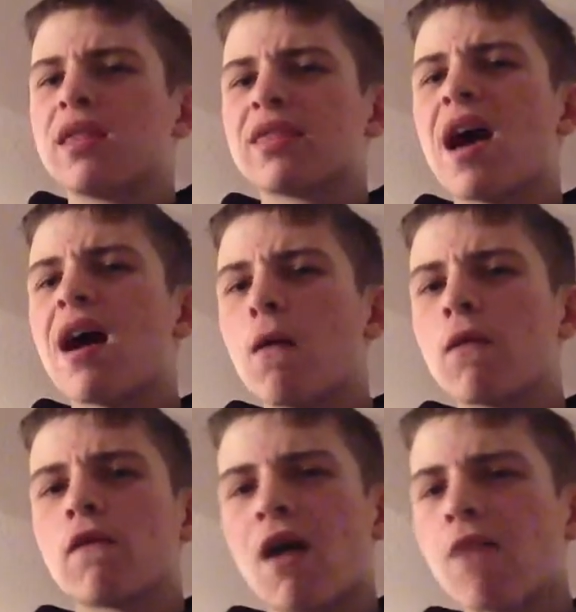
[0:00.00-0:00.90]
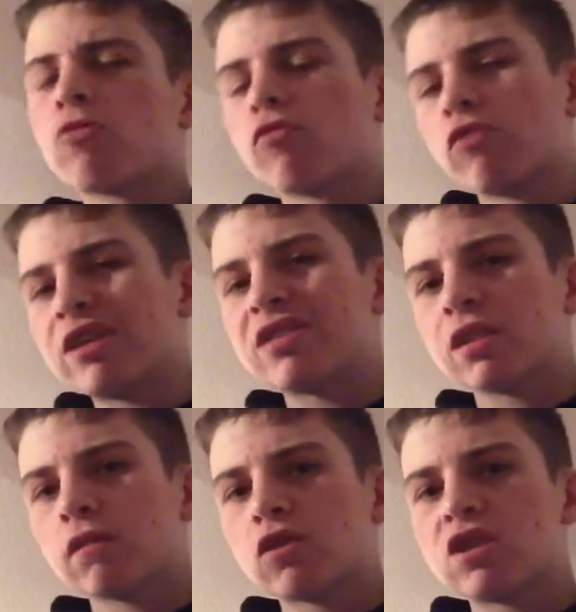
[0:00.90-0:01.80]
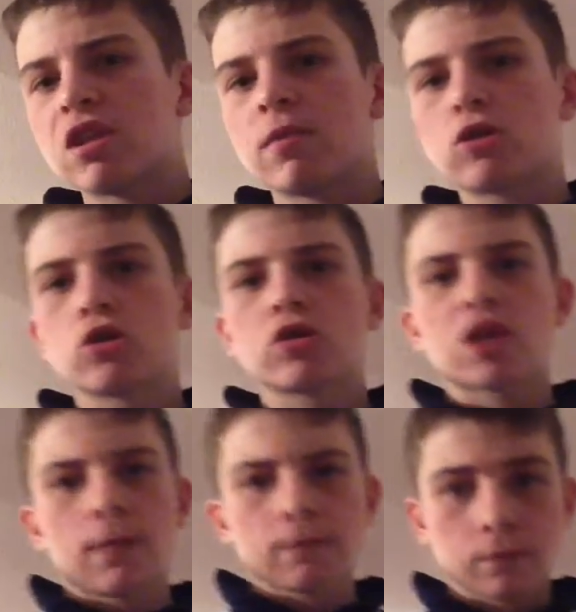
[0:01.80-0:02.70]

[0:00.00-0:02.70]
I would really love to see them introduce that.